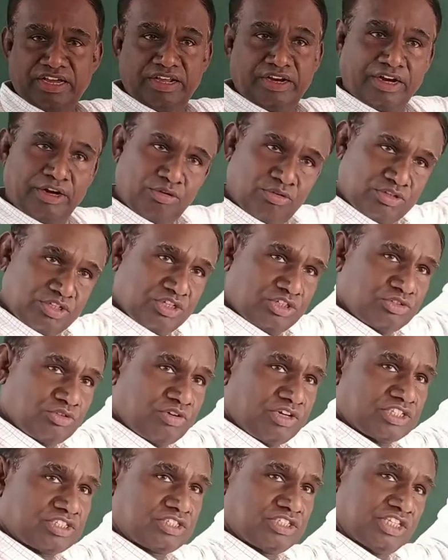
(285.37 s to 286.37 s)
Reducing
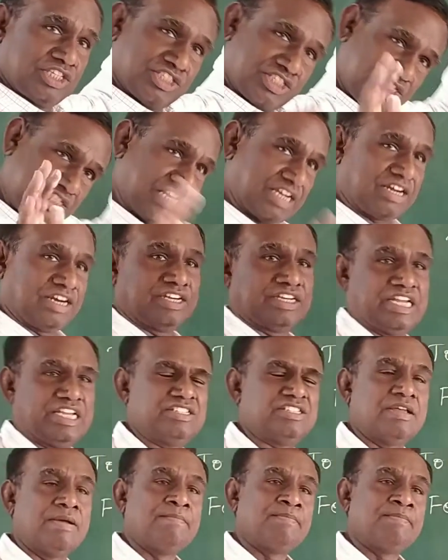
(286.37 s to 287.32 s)
sugars, since they contains